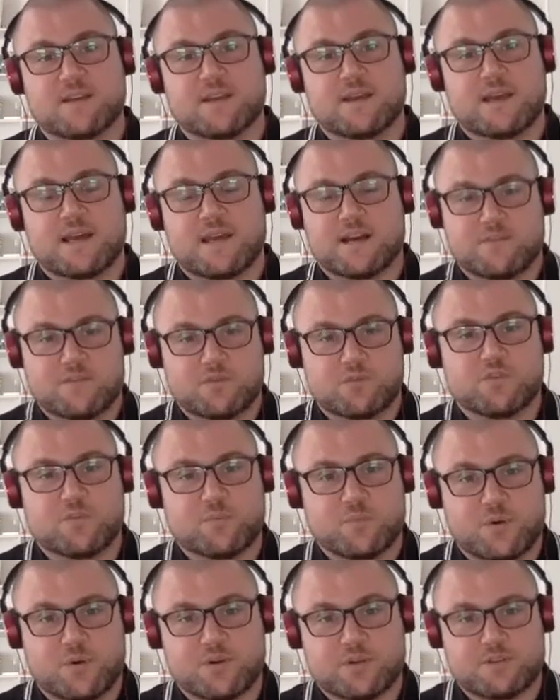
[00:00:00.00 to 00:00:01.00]
out of all the
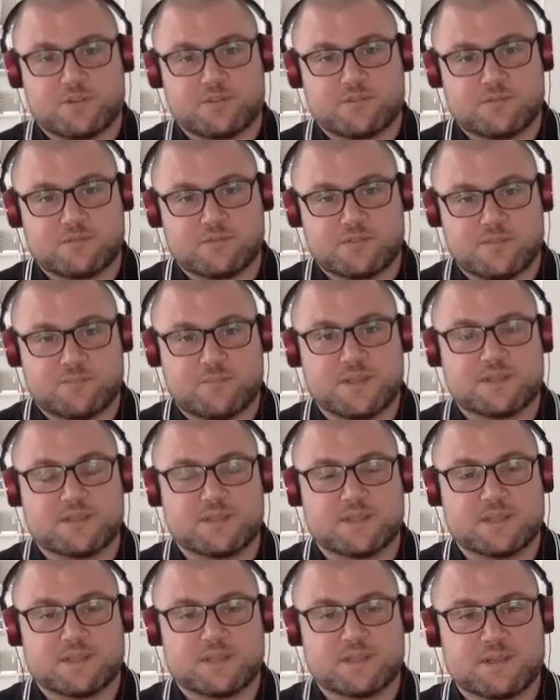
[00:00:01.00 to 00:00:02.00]
books
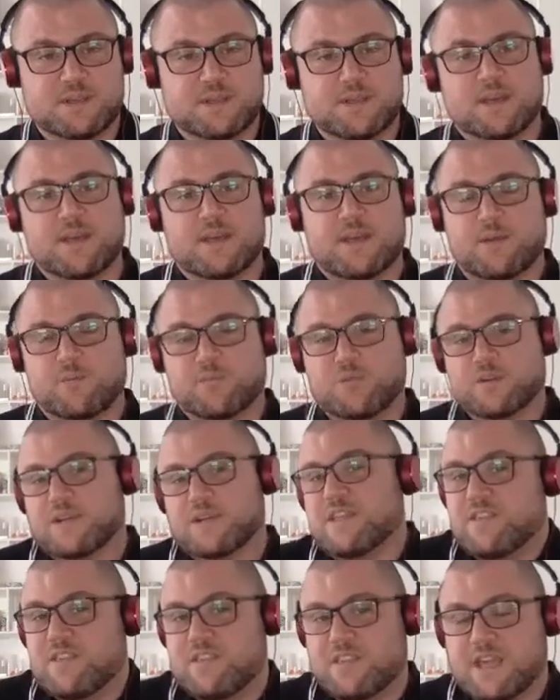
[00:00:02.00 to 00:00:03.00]
submitted, it would,
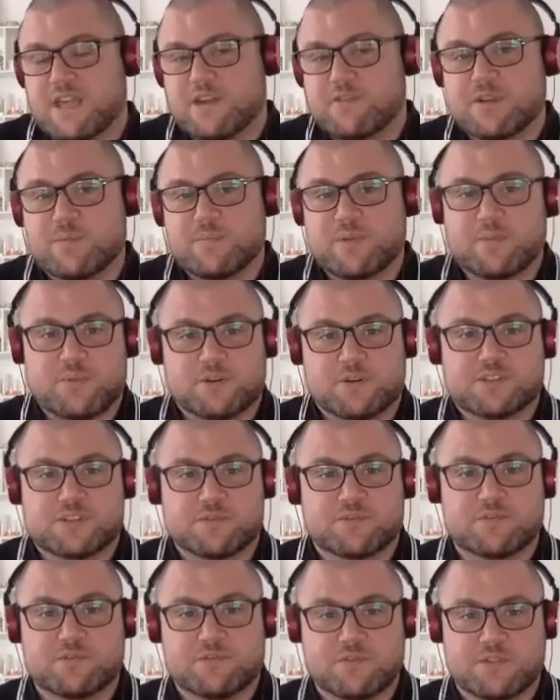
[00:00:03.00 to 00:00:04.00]
in theory, be
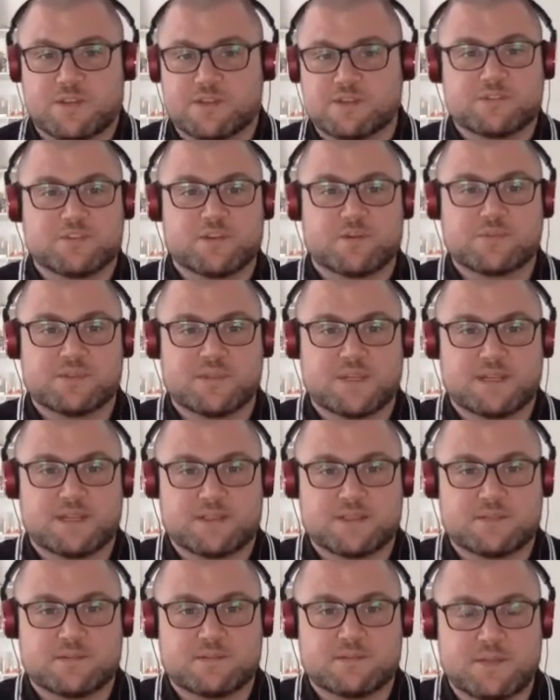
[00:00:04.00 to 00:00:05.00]
possible for those top
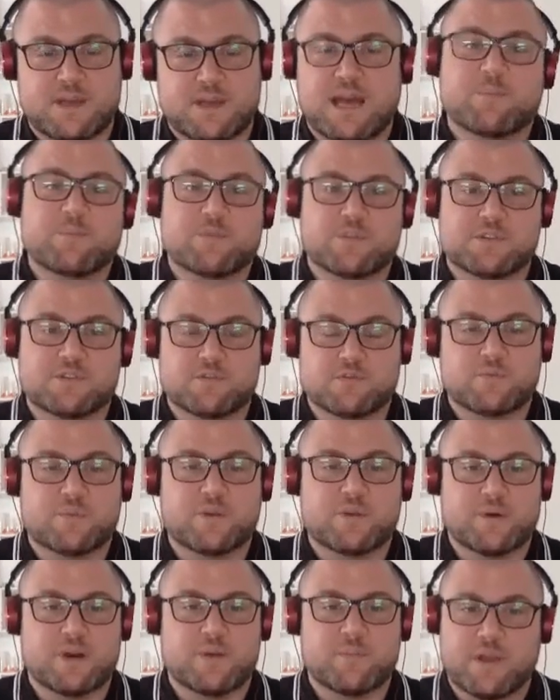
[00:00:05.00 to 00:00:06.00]
6 to happen to all
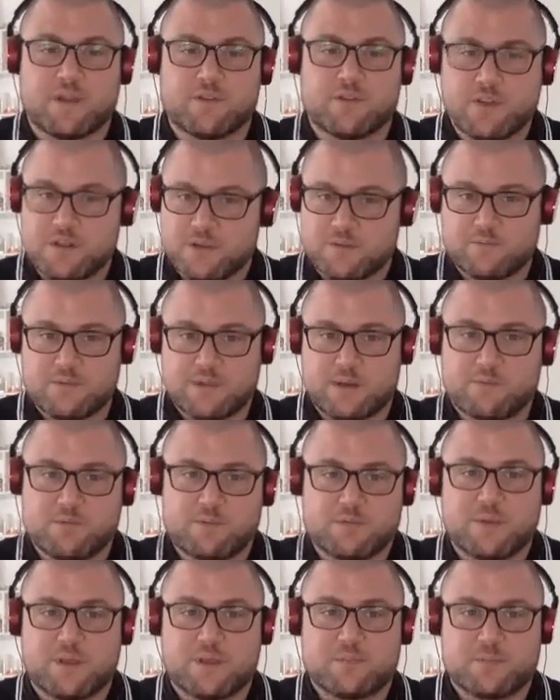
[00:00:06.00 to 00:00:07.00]
be by men, right? That
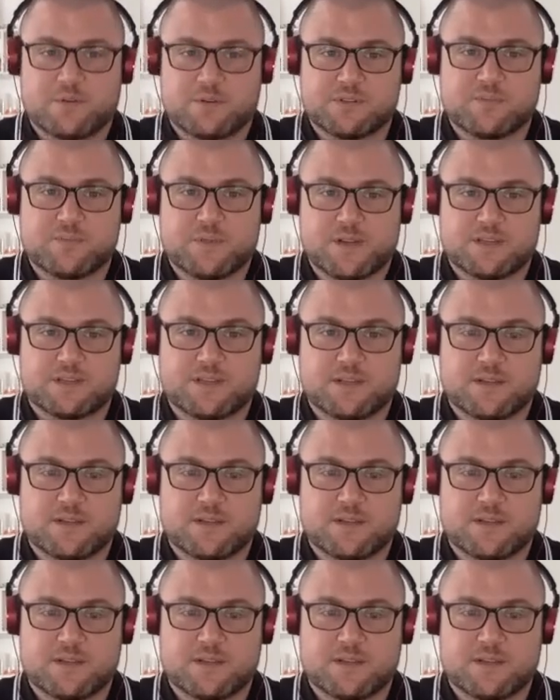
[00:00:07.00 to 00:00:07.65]
would be a possibility.